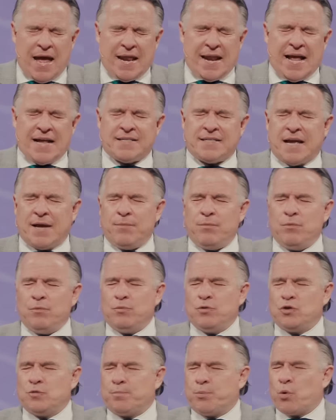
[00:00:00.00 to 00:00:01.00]
And as I
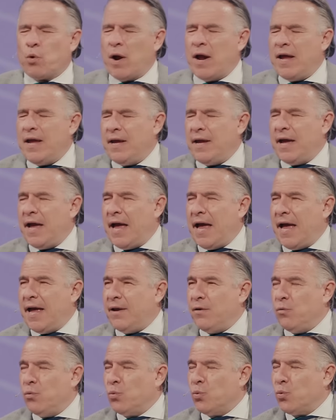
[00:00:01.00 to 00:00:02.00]
was praying
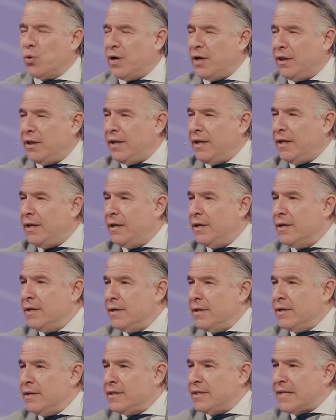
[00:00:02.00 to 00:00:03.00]
and really
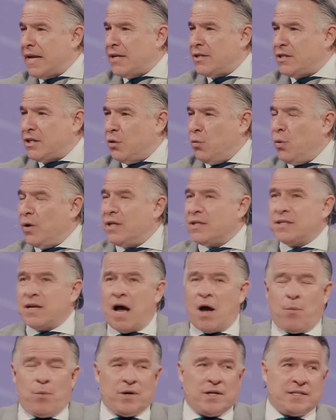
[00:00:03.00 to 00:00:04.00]
sensing what does
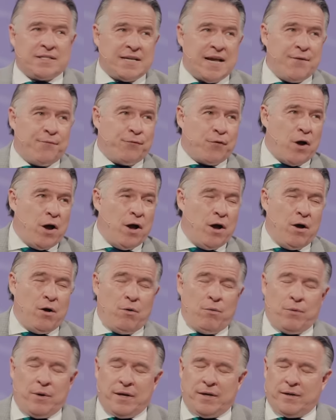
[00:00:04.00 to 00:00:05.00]
God want to say for
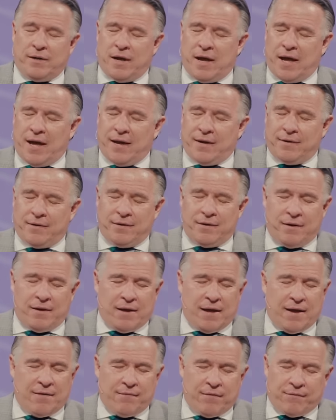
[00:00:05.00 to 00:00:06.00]
oh and and
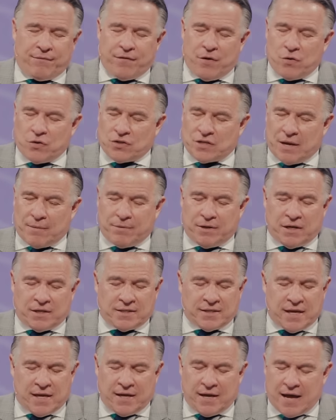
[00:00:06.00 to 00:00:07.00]
and folks I'm going to
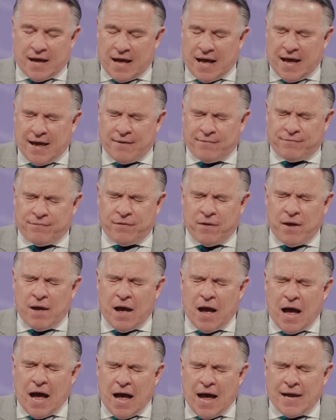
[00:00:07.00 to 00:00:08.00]
tell you I have
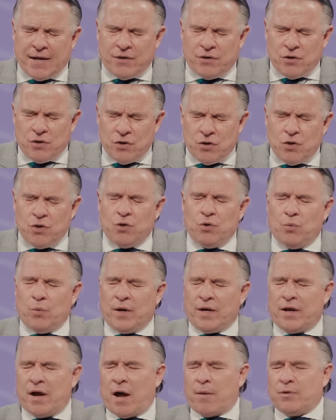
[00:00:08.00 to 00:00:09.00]
I knew
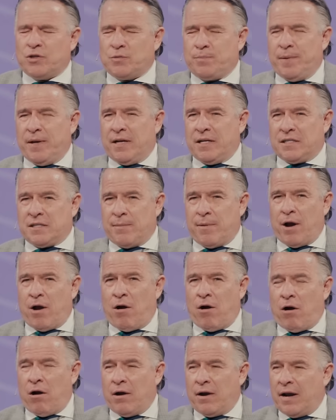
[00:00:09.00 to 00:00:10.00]
what God was speaking to my
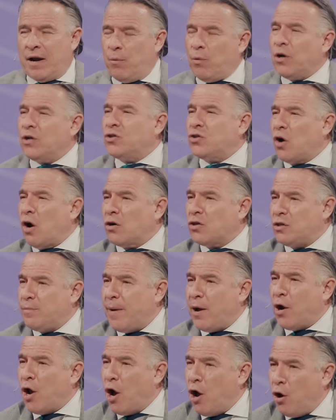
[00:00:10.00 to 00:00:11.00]
heart and I want to talk to
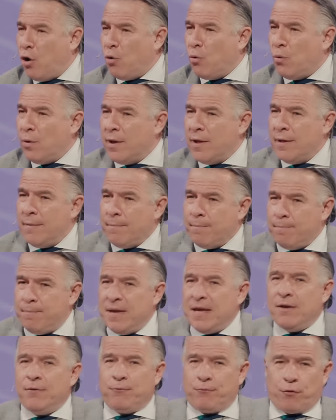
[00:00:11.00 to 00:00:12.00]
you about oh
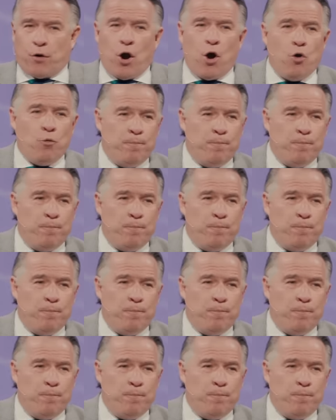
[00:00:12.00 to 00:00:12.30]
being for